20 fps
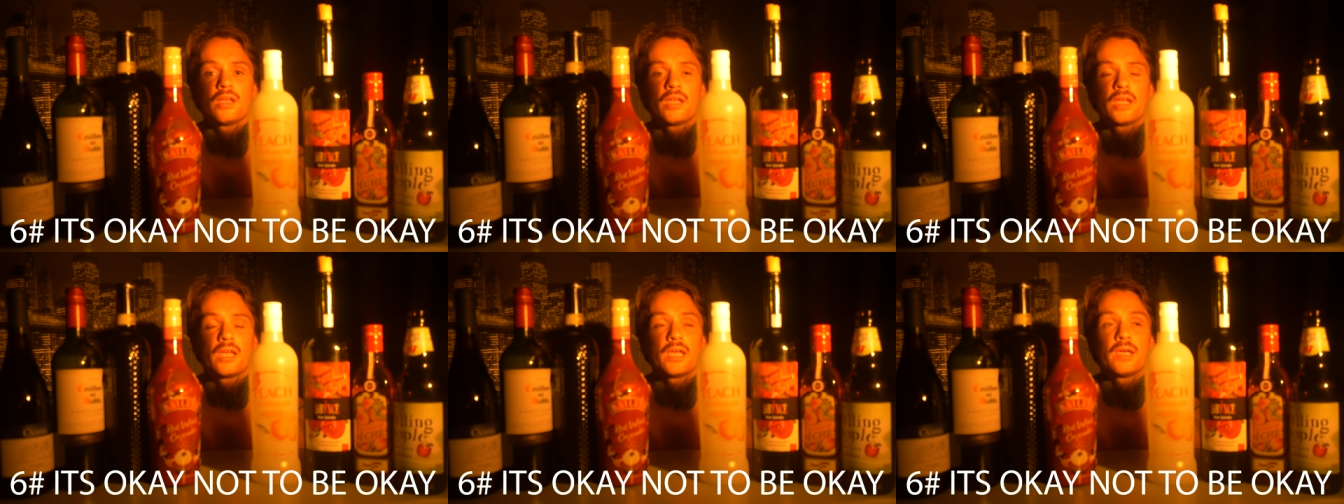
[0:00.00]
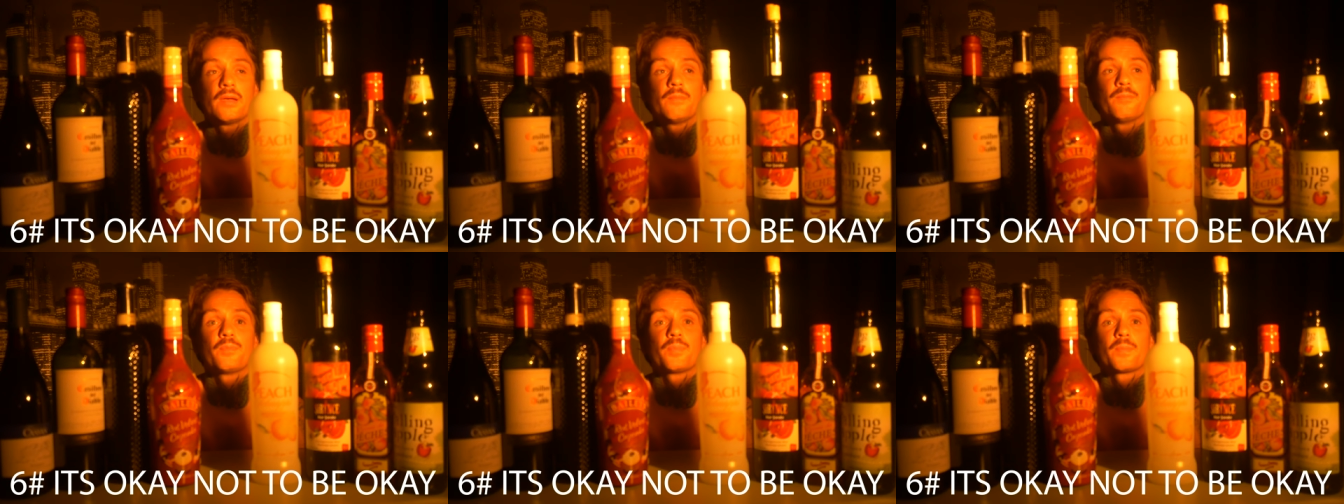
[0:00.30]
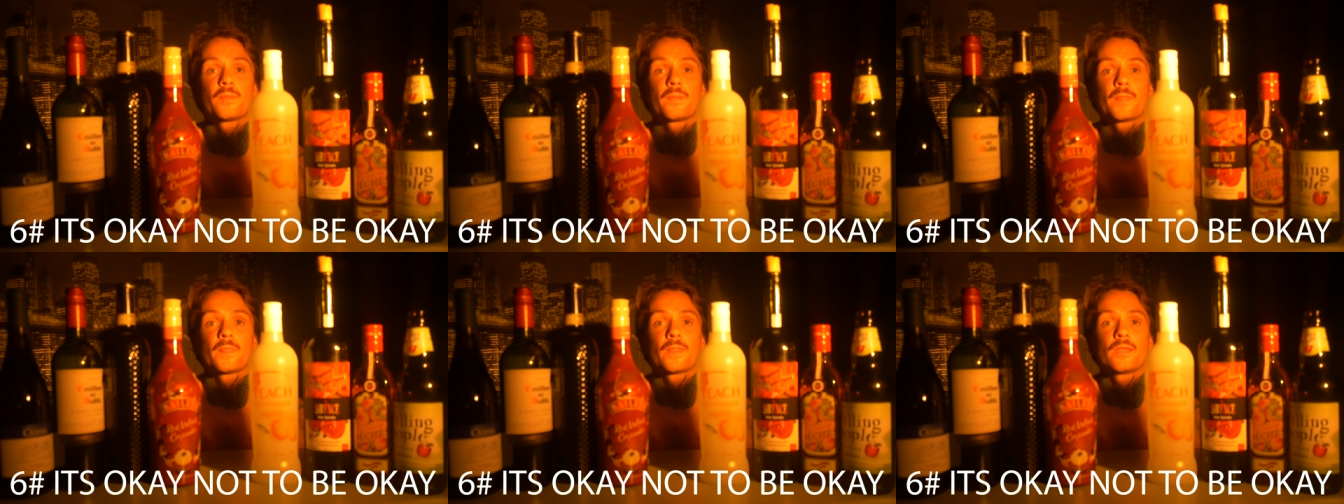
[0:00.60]
Um,
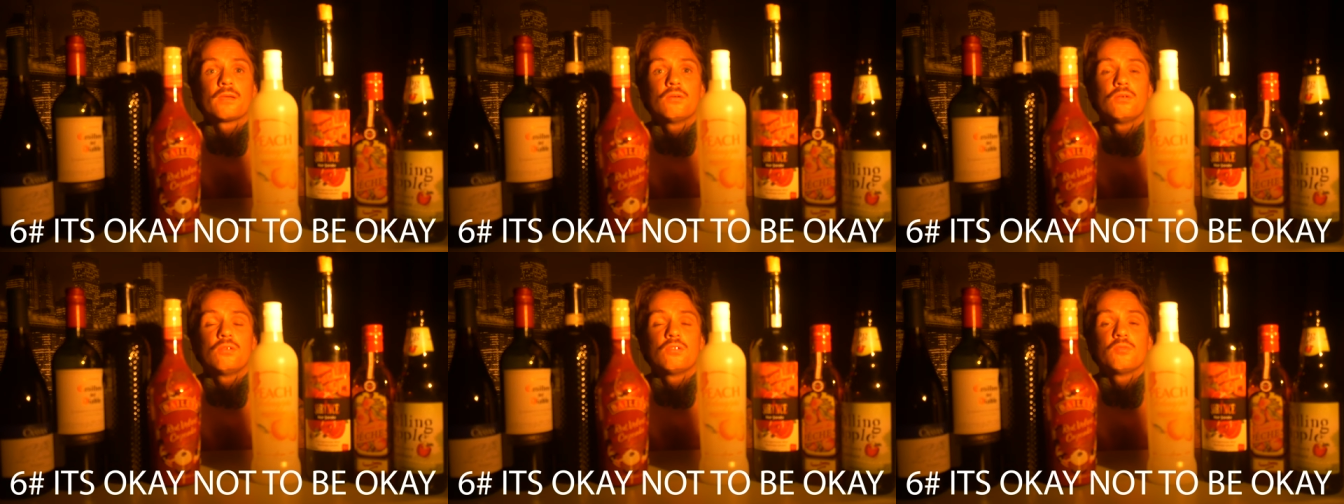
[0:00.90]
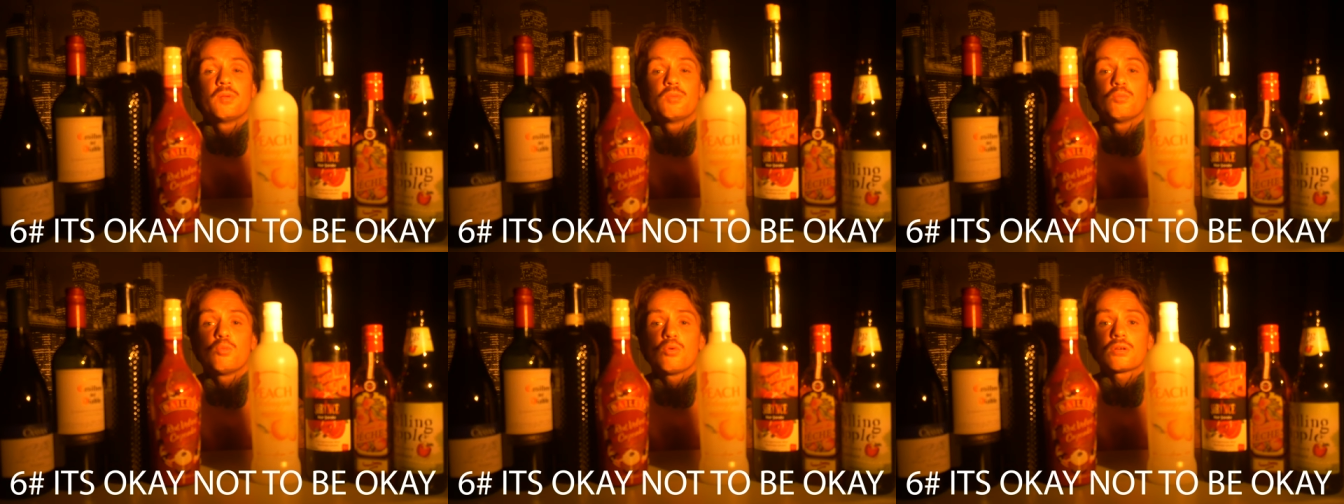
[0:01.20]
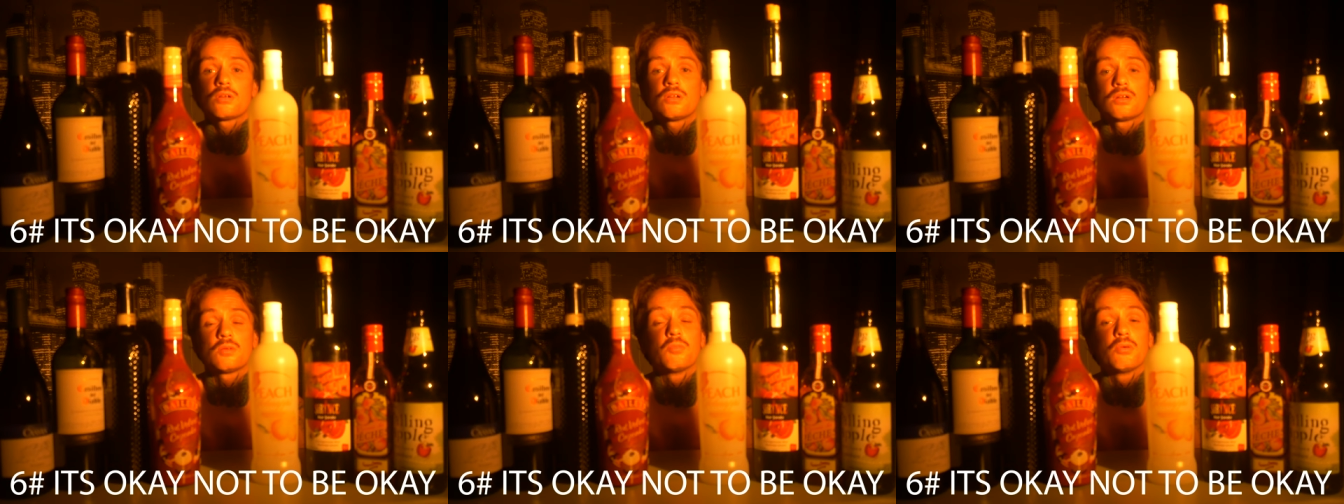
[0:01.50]
we've been
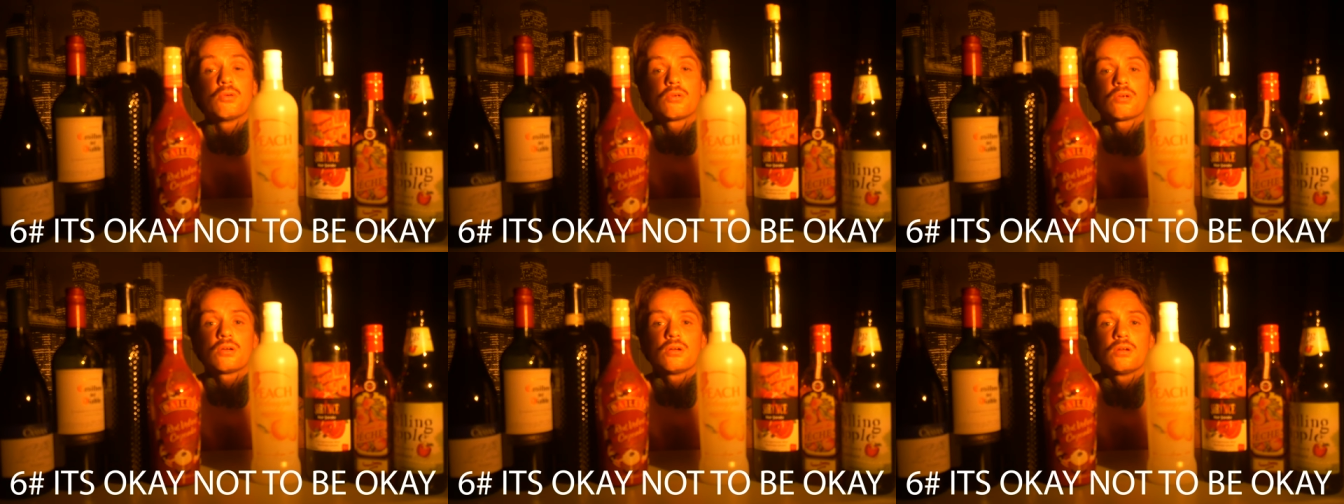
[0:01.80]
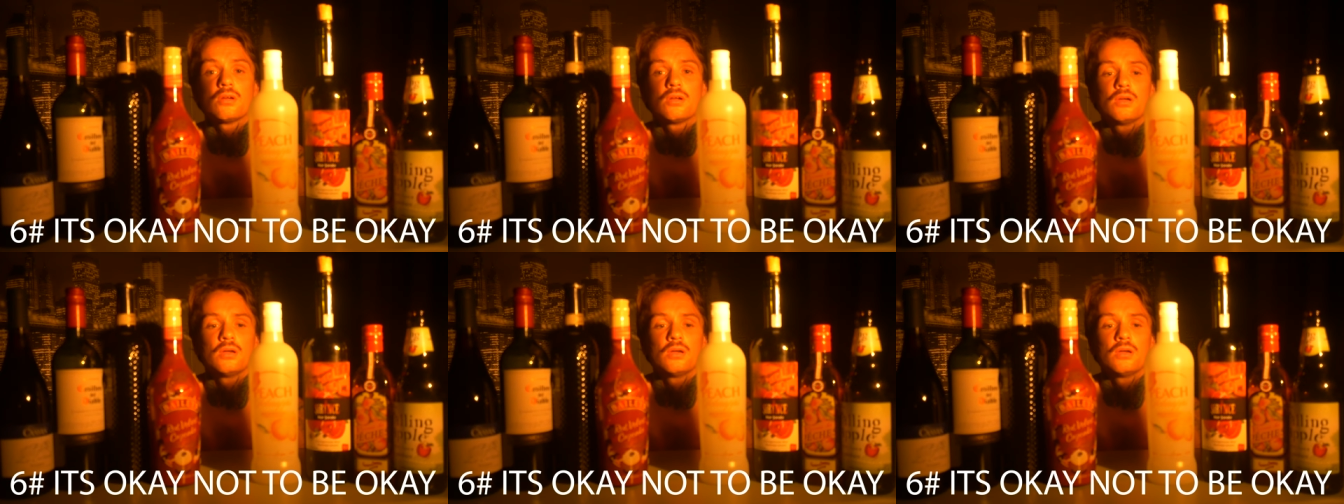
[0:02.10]
working on a book